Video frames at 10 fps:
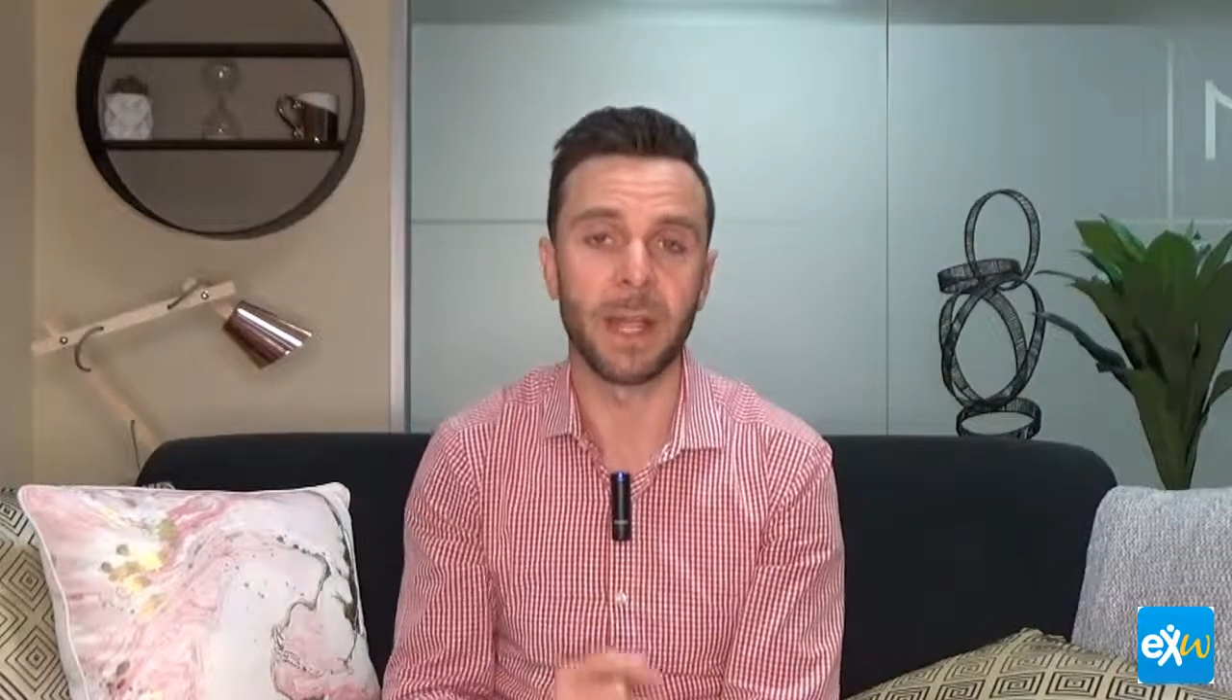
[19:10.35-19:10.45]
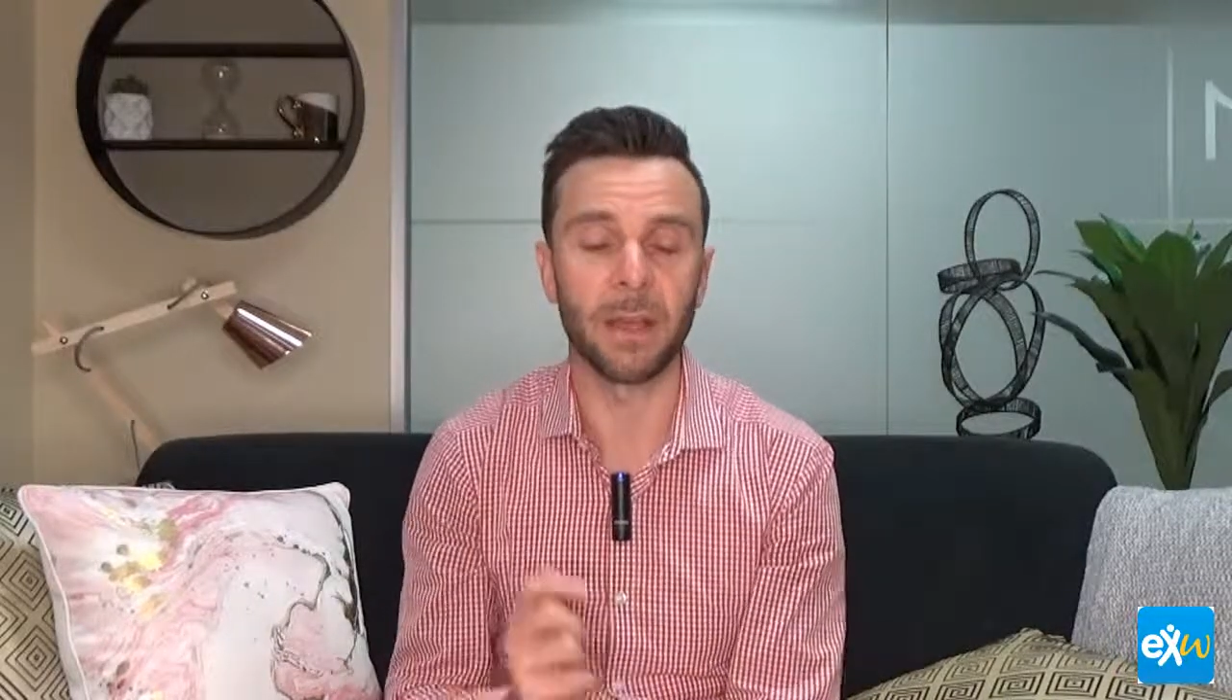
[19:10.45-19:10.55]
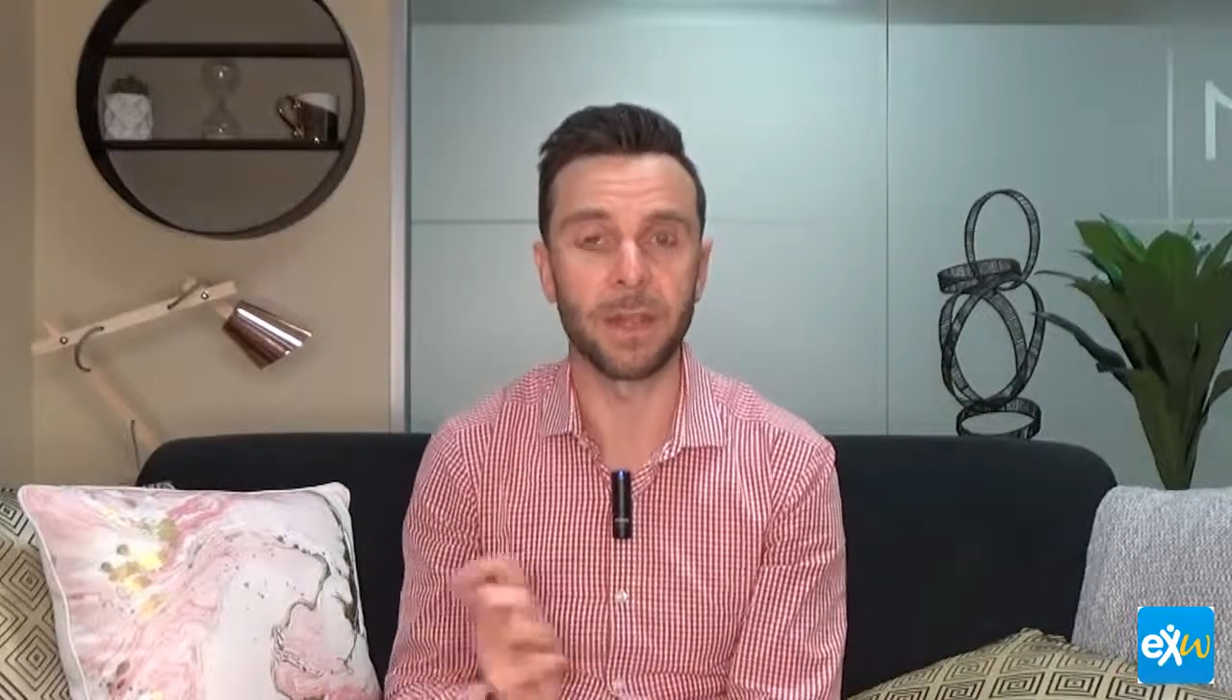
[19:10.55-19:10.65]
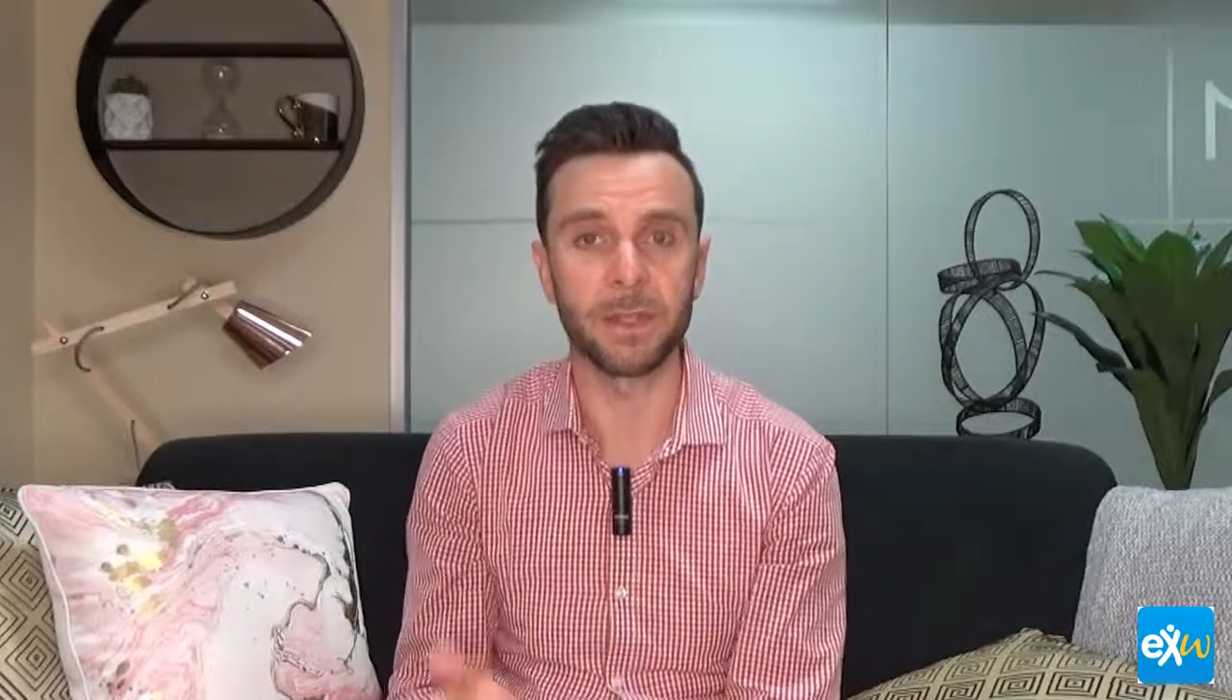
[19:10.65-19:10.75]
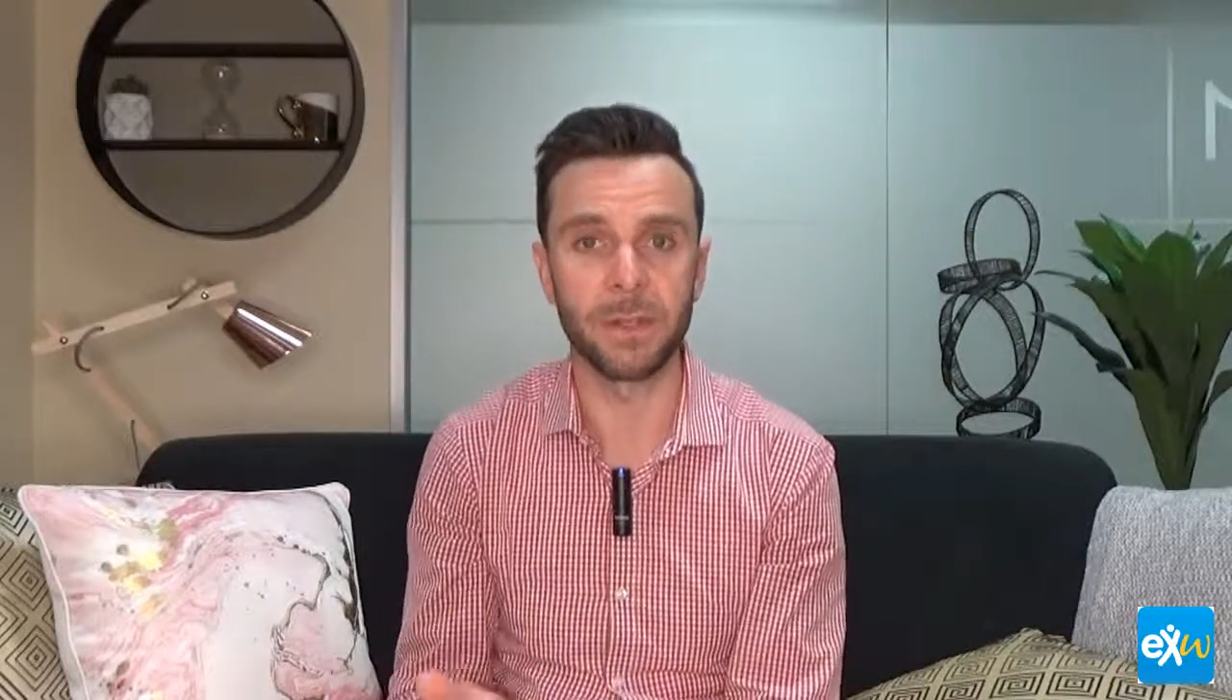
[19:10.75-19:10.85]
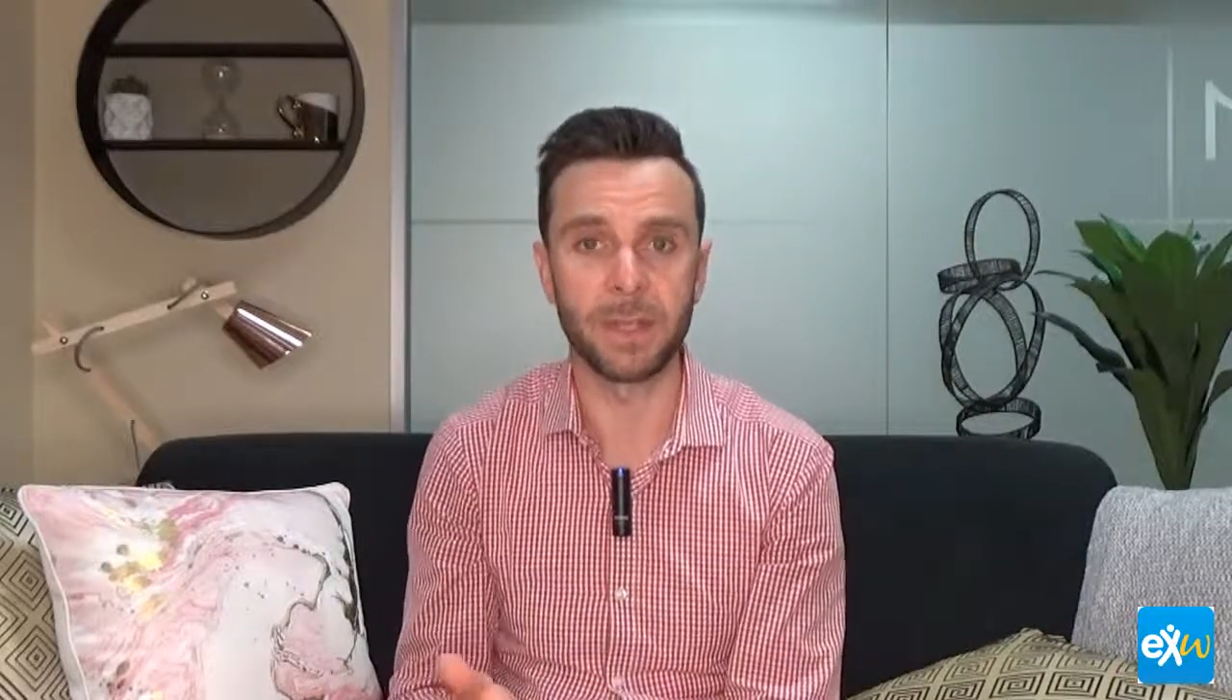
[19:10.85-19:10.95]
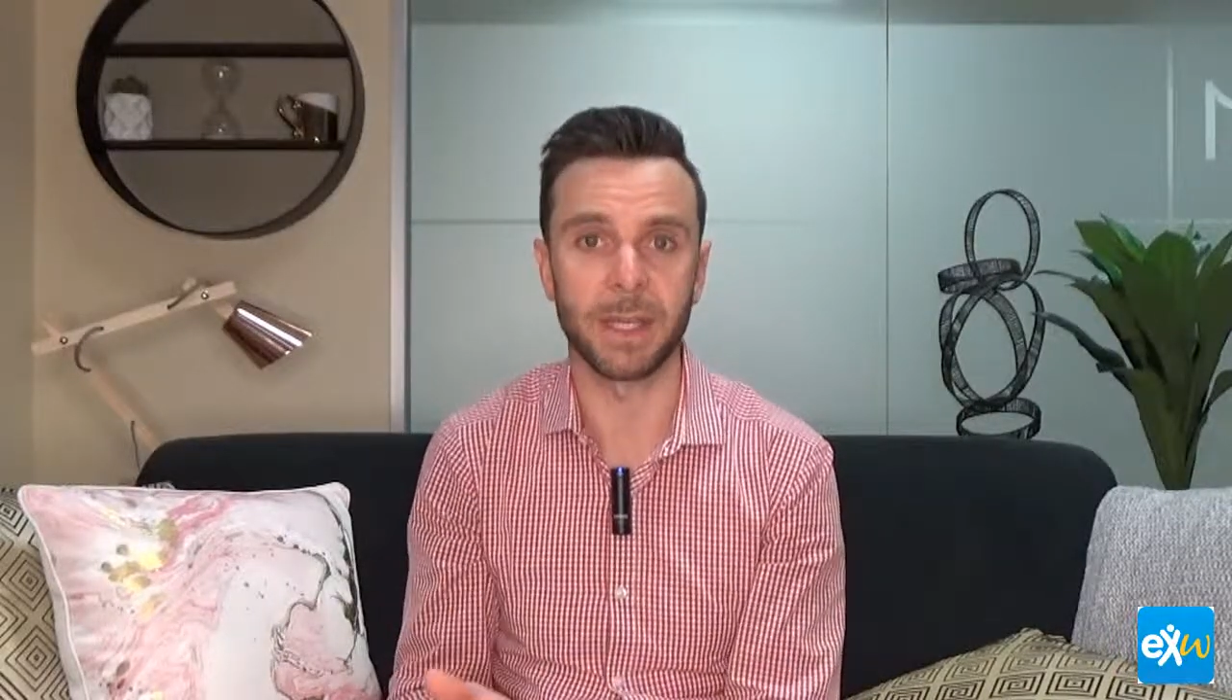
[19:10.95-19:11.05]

how they use